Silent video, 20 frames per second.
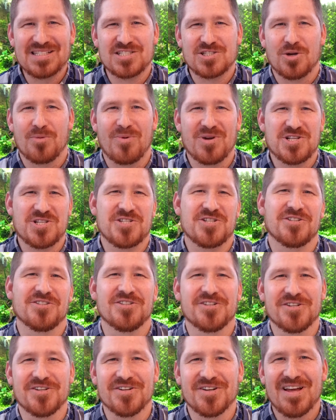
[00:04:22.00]
so much to
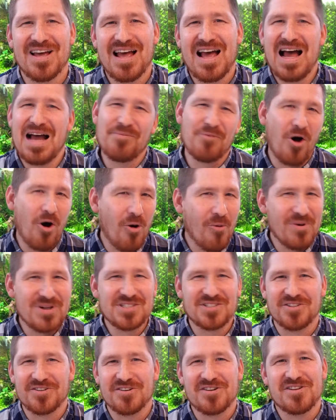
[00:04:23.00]
learn. I'm
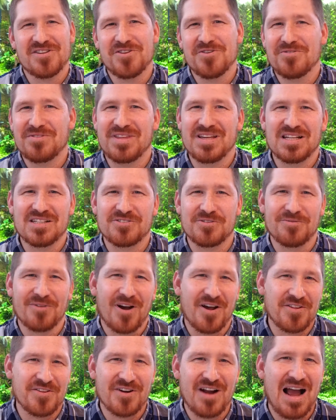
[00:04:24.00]
always learning new things from
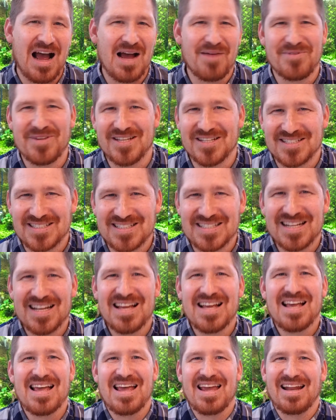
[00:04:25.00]
other hobbyists,
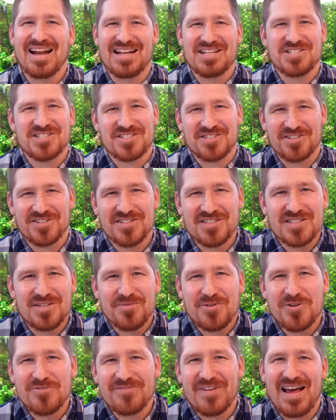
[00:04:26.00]
and I just learned some
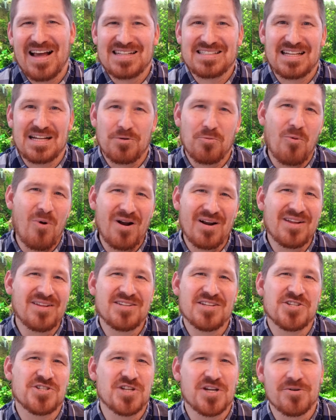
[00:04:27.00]
new facts that I wanted
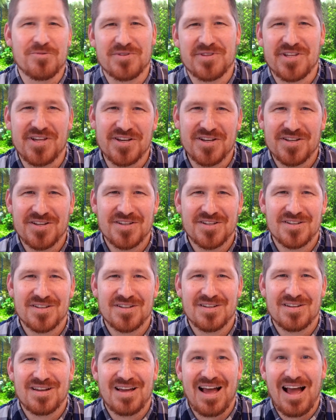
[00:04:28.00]
to share with you.
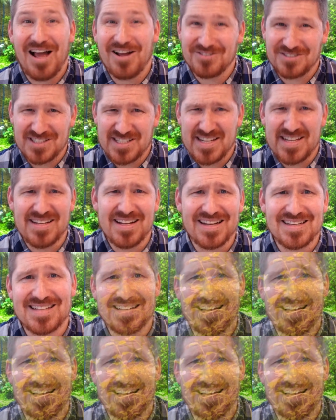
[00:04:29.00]
I'll see you next